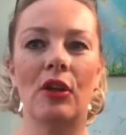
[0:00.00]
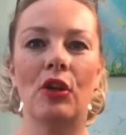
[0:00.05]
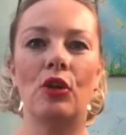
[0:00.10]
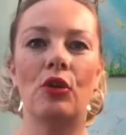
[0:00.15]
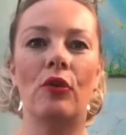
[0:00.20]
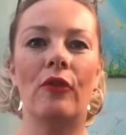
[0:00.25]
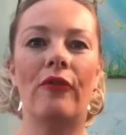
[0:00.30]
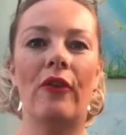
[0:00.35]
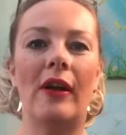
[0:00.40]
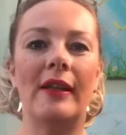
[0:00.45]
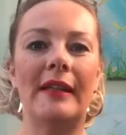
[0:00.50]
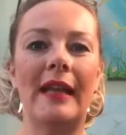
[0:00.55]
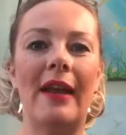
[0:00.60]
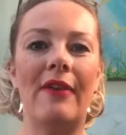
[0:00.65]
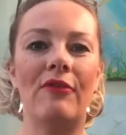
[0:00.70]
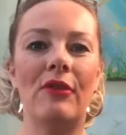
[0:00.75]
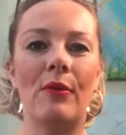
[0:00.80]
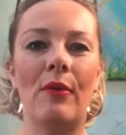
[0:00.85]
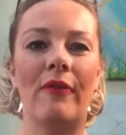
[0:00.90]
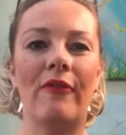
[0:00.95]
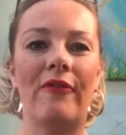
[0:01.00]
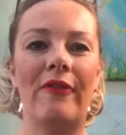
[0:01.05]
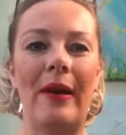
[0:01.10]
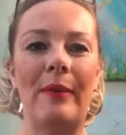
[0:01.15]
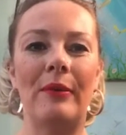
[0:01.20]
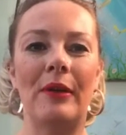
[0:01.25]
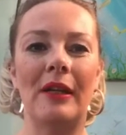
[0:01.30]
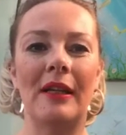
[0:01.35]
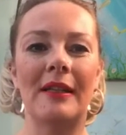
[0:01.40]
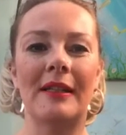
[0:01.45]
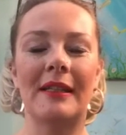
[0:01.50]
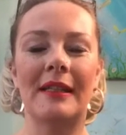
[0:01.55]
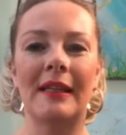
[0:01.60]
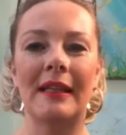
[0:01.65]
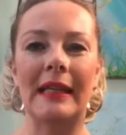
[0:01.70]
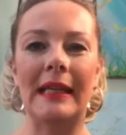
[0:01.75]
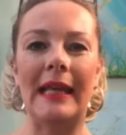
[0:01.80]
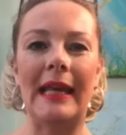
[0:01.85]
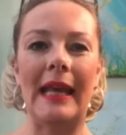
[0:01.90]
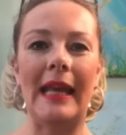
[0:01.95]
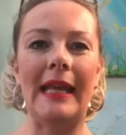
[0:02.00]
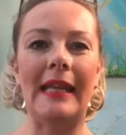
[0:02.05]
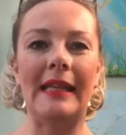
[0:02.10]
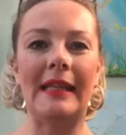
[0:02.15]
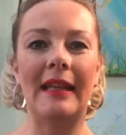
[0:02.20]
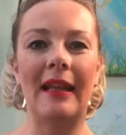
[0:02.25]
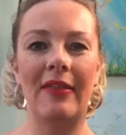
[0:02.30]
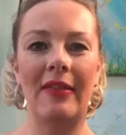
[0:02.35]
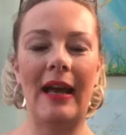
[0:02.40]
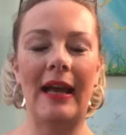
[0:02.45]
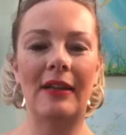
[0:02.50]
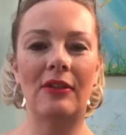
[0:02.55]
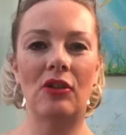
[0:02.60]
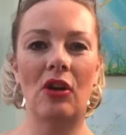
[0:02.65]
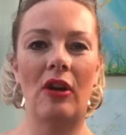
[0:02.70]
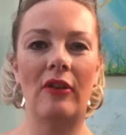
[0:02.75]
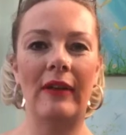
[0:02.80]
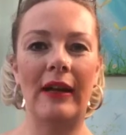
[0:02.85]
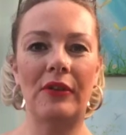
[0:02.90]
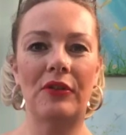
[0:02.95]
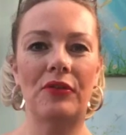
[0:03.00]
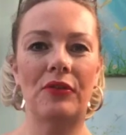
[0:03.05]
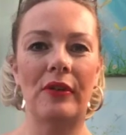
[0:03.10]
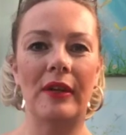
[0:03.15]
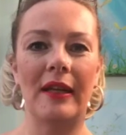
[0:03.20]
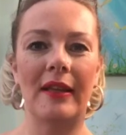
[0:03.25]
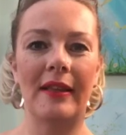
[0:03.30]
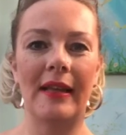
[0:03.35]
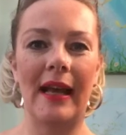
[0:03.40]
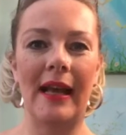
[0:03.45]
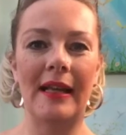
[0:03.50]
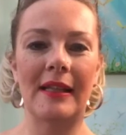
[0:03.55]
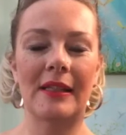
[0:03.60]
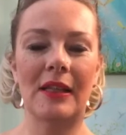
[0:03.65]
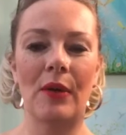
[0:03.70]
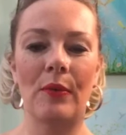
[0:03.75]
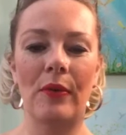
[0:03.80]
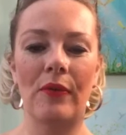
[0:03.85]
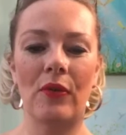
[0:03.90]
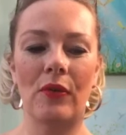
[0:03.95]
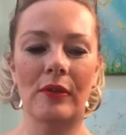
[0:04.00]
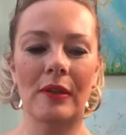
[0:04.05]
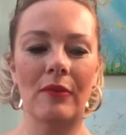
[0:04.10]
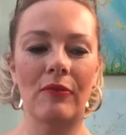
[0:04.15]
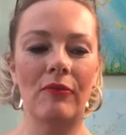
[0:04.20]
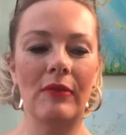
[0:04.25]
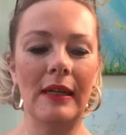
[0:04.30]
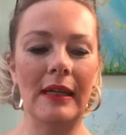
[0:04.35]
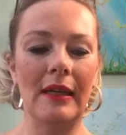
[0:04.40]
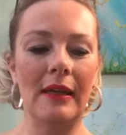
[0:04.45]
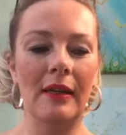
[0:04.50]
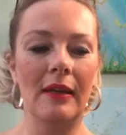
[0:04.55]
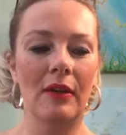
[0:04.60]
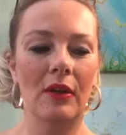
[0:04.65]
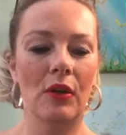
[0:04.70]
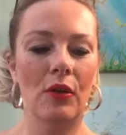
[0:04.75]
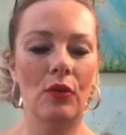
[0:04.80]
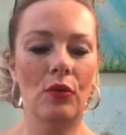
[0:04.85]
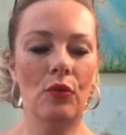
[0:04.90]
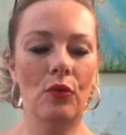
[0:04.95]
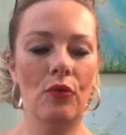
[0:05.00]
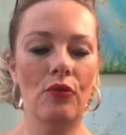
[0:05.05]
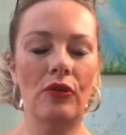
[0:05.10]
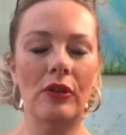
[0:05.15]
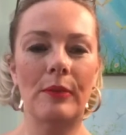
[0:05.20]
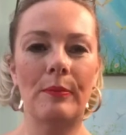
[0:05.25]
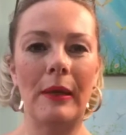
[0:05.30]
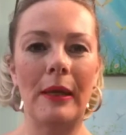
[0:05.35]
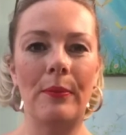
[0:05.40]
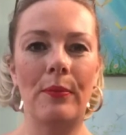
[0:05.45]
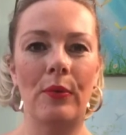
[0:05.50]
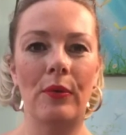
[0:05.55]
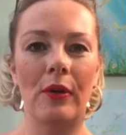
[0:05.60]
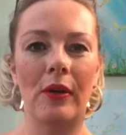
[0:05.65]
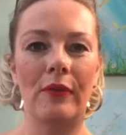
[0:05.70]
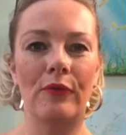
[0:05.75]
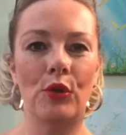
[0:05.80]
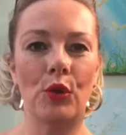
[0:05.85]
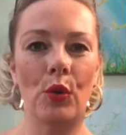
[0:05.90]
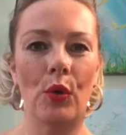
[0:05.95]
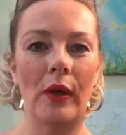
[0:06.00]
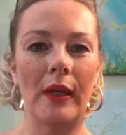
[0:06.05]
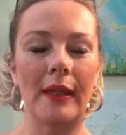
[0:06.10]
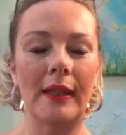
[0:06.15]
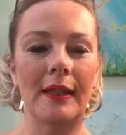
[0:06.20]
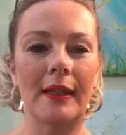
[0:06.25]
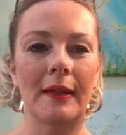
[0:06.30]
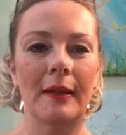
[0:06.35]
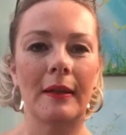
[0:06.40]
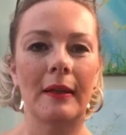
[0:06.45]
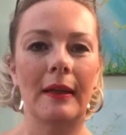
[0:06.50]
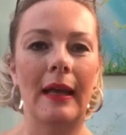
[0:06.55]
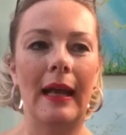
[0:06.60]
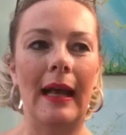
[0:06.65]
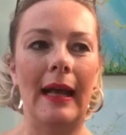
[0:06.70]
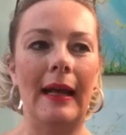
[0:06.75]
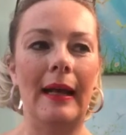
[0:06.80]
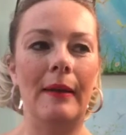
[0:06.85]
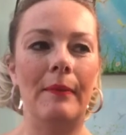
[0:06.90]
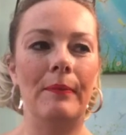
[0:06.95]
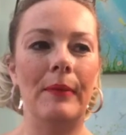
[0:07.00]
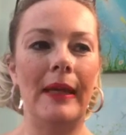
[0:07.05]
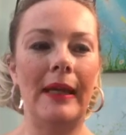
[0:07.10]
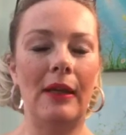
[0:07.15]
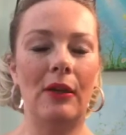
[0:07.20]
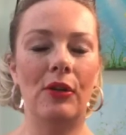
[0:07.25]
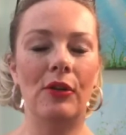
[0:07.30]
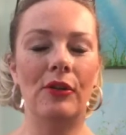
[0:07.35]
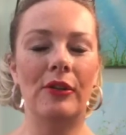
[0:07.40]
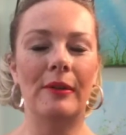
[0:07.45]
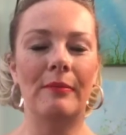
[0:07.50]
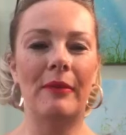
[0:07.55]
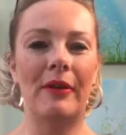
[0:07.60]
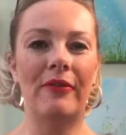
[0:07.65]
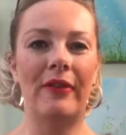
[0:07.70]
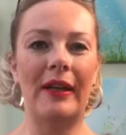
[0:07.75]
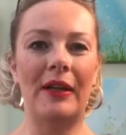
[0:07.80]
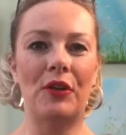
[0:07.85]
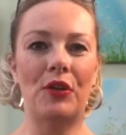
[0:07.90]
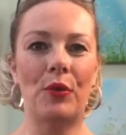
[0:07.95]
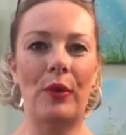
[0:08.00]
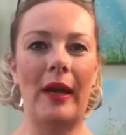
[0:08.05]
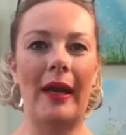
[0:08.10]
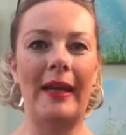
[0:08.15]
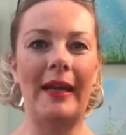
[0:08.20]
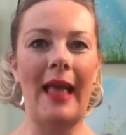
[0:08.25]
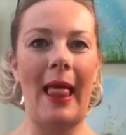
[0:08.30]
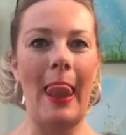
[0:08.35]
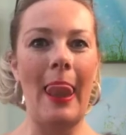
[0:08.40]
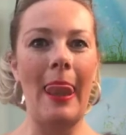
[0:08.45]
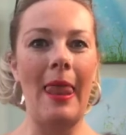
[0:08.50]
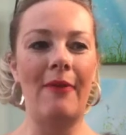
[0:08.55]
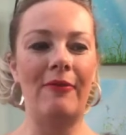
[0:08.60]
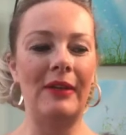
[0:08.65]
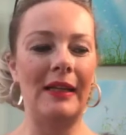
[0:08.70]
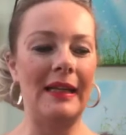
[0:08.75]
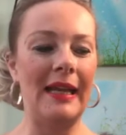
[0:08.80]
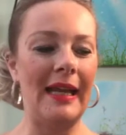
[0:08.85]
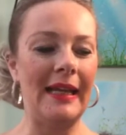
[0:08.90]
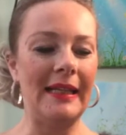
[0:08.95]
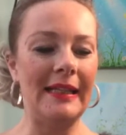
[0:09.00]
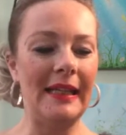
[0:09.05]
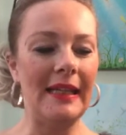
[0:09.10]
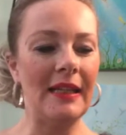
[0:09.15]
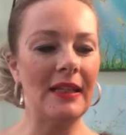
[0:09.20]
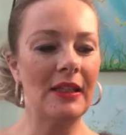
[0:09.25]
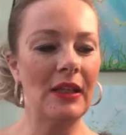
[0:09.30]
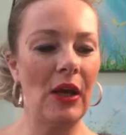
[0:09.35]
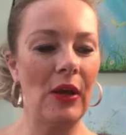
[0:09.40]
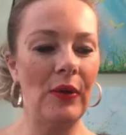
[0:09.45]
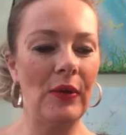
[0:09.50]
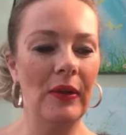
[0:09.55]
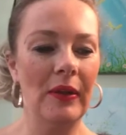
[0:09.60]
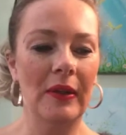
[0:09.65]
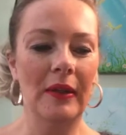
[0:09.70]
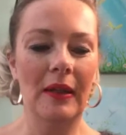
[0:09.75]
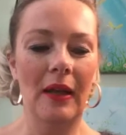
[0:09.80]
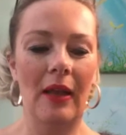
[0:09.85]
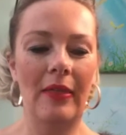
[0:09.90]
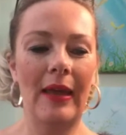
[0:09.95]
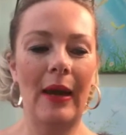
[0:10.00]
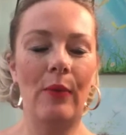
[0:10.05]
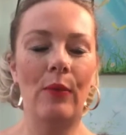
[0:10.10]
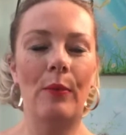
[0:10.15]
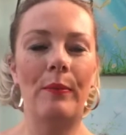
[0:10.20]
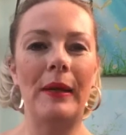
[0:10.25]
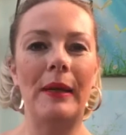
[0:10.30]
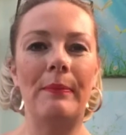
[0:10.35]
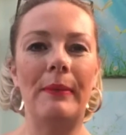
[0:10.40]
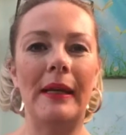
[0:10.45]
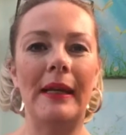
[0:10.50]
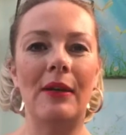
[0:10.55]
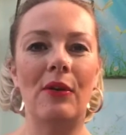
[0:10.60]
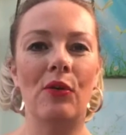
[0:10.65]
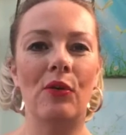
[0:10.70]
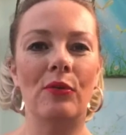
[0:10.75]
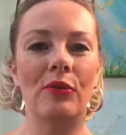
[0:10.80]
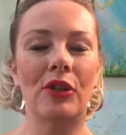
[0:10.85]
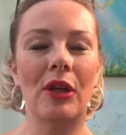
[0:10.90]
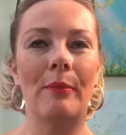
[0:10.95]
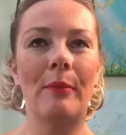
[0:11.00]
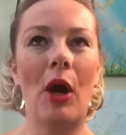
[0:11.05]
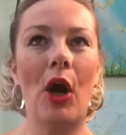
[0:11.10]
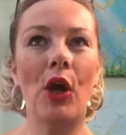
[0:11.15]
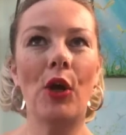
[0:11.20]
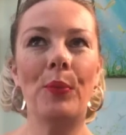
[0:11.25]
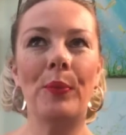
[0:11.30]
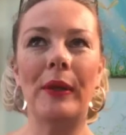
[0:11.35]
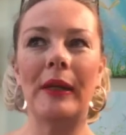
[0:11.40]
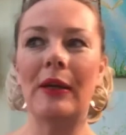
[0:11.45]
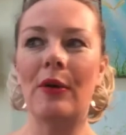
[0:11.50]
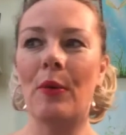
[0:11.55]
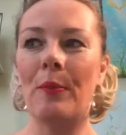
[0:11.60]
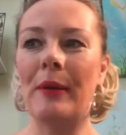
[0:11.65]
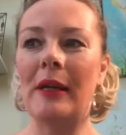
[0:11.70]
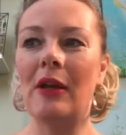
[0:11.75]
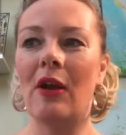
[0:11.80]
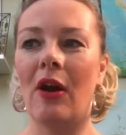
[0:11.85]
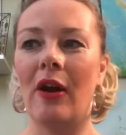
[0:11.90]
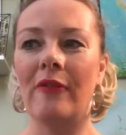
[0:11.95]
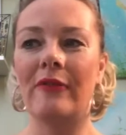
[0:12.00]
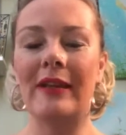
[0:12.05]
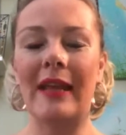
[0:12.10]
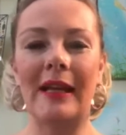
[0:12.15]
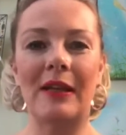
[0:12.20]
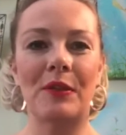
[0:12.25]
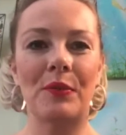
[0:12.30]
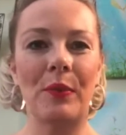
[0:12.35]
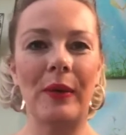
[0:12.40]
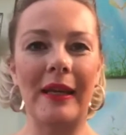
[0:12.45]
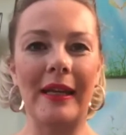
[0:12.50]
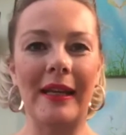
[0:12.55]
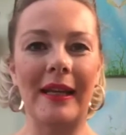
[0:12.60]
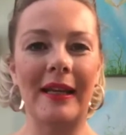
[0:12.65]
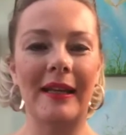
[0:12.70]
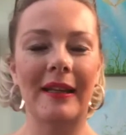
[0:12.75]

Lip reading: You'll find everyone fabulous in that directory there. So we've got some really gorgeous people that have joined, including my Feng Shui, a lovely lady. So that will be being launched. I'm hoping it will be live next week.